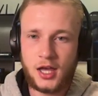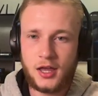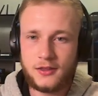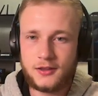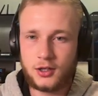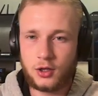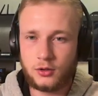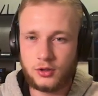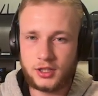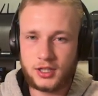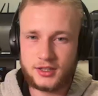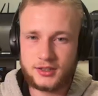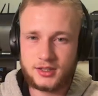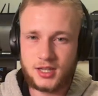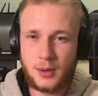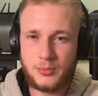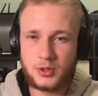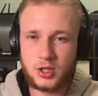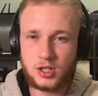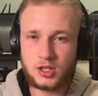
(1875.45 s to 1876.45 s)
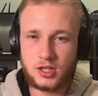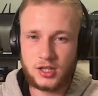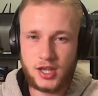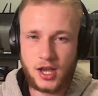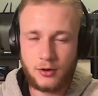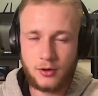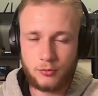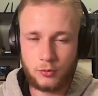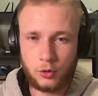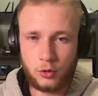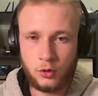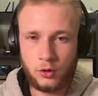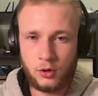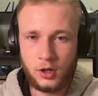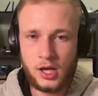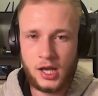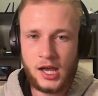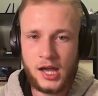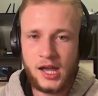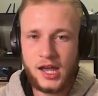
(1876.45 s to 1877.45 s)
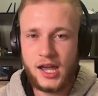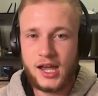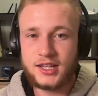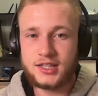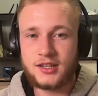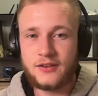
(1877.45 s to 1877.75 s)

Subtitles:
The only exception to that rule is